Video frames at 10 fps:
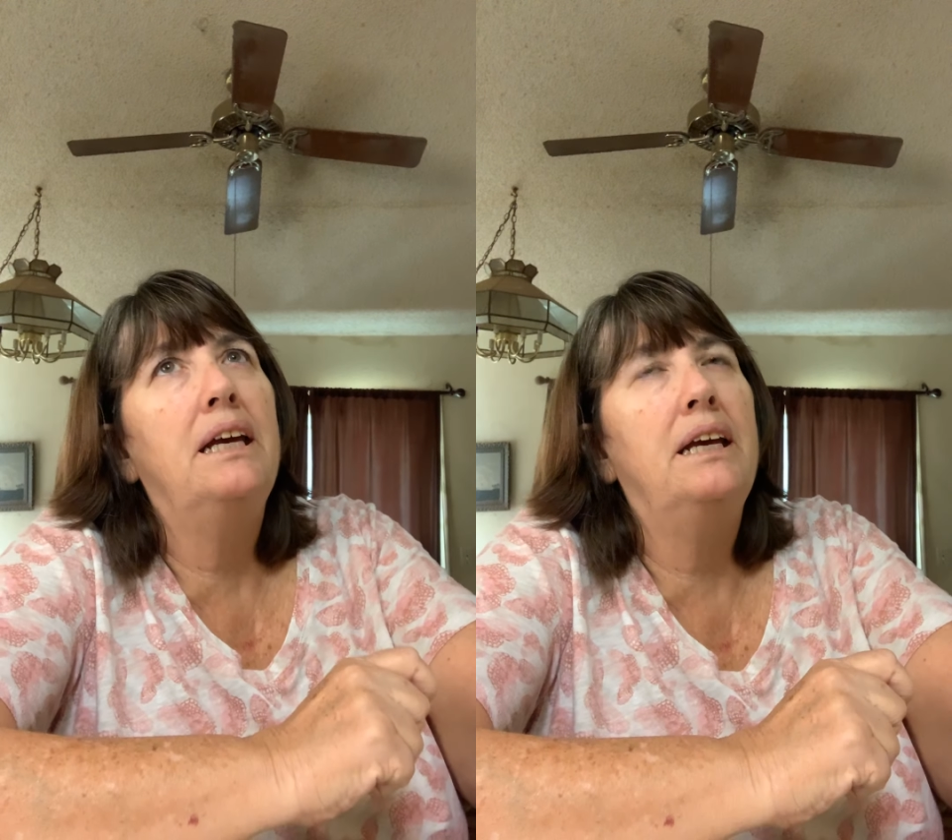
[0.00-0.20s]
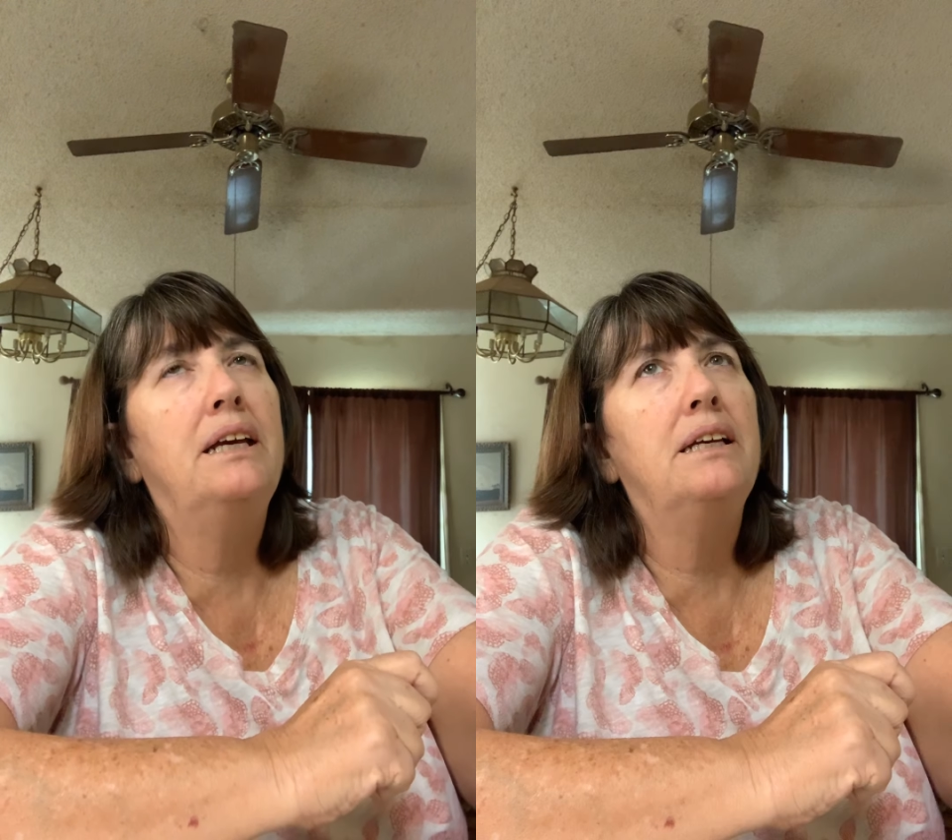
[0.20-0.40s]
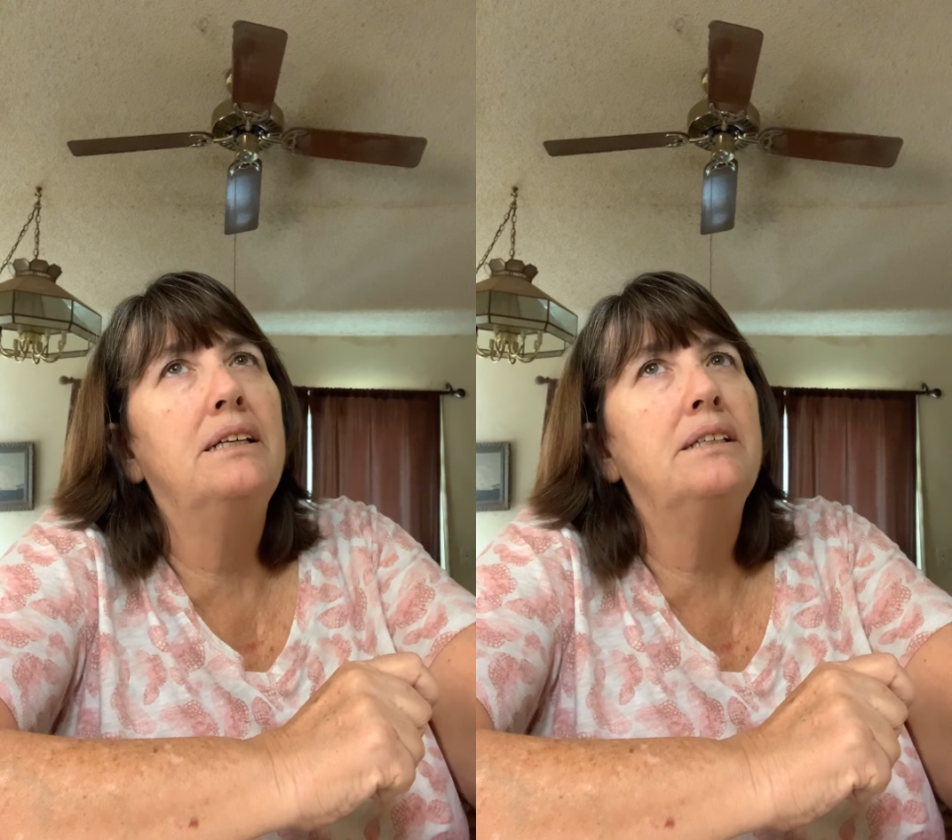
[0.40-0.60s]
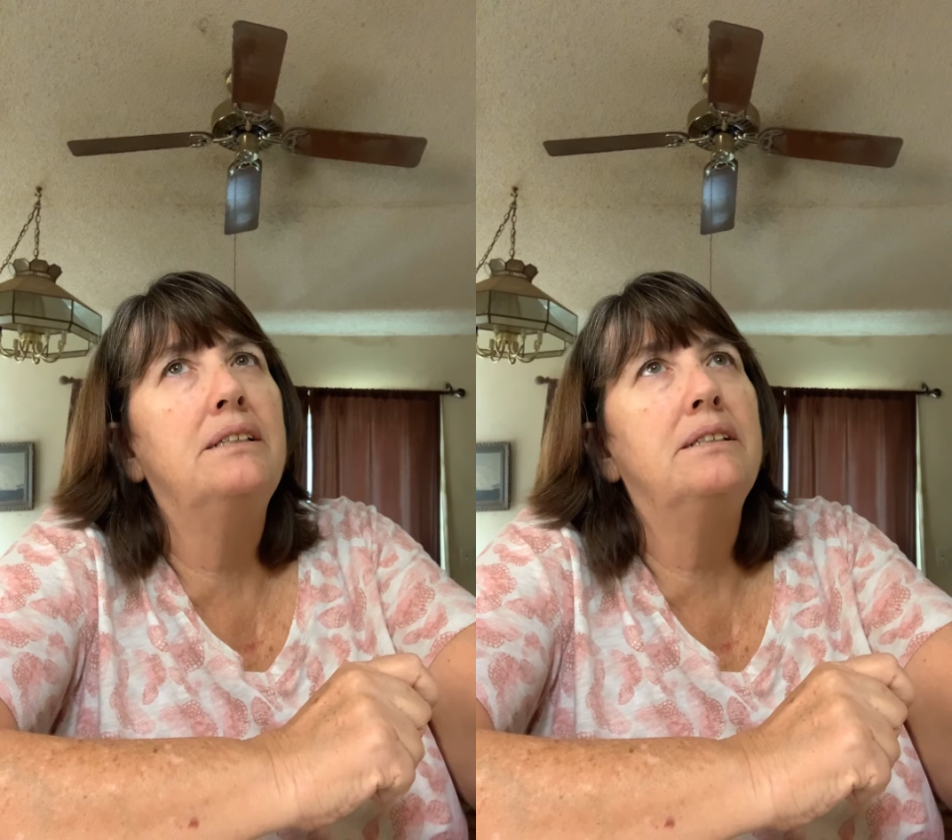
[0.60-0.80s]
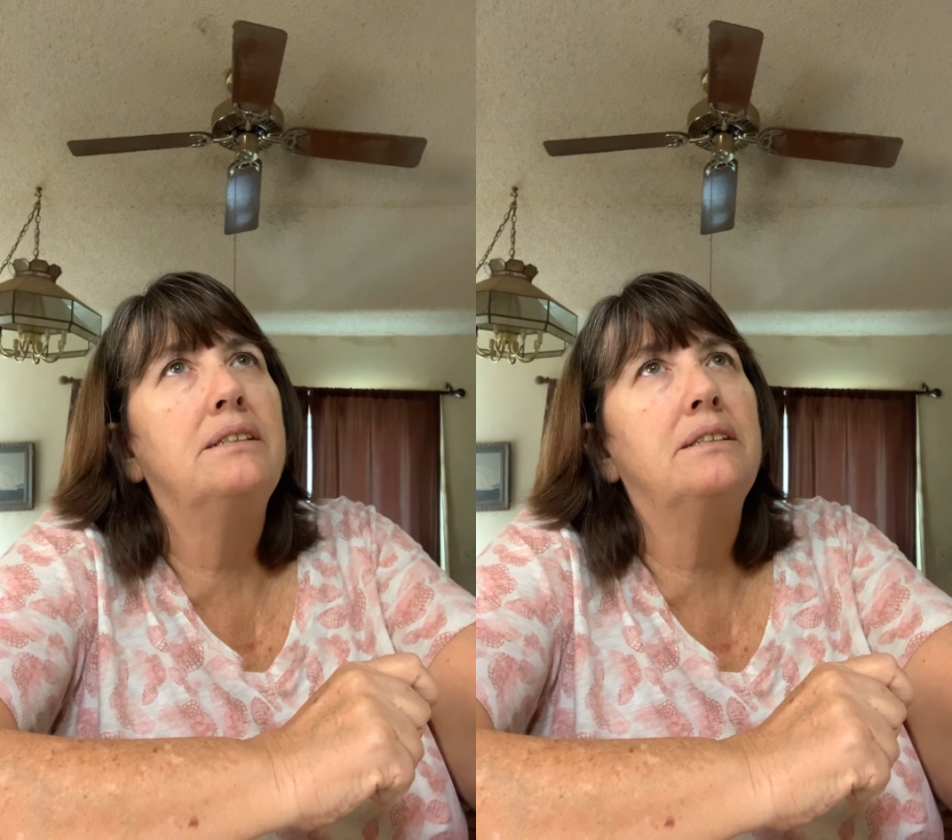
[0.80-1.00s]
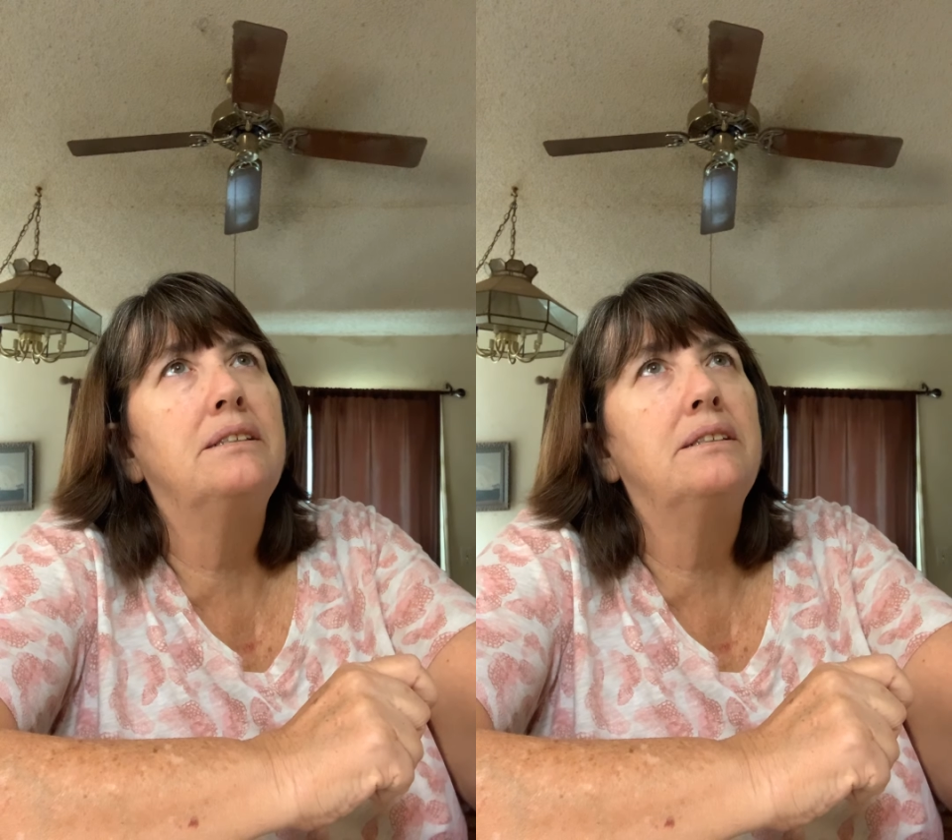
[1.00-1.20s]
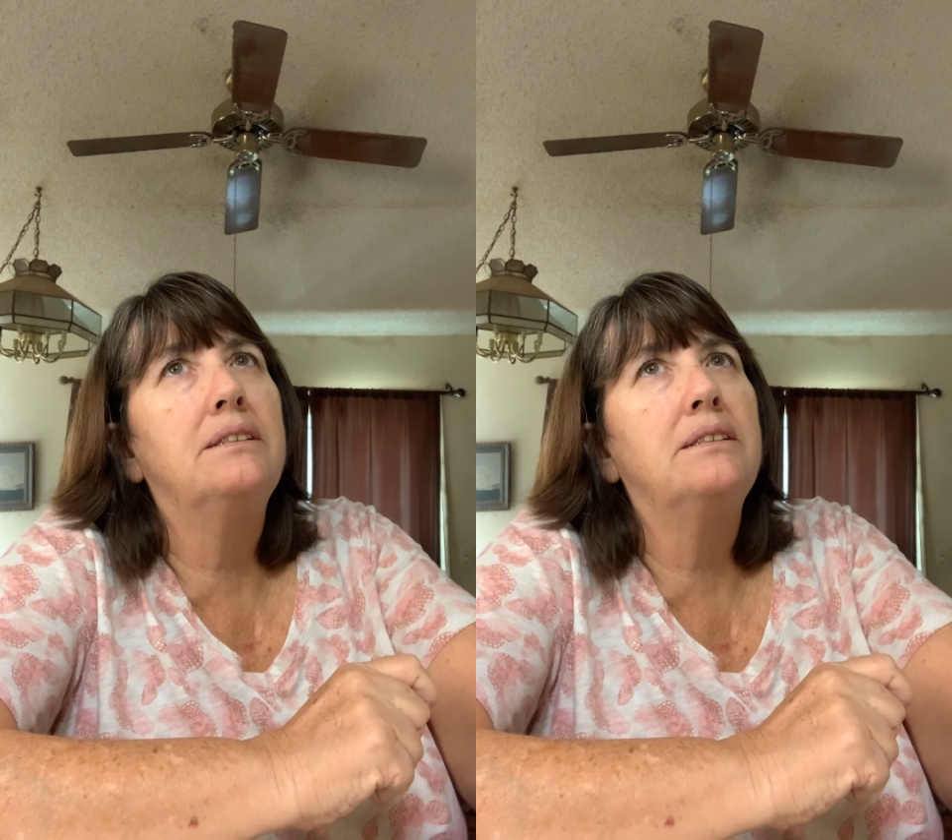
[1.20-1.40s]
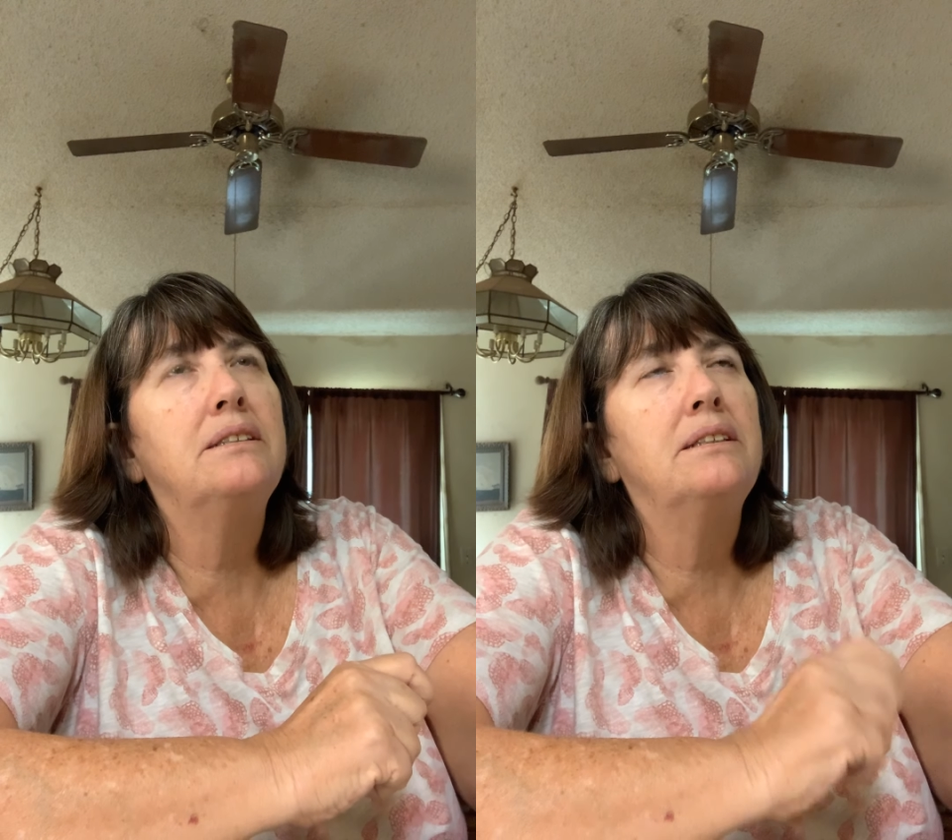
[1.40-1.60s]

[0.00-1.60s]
is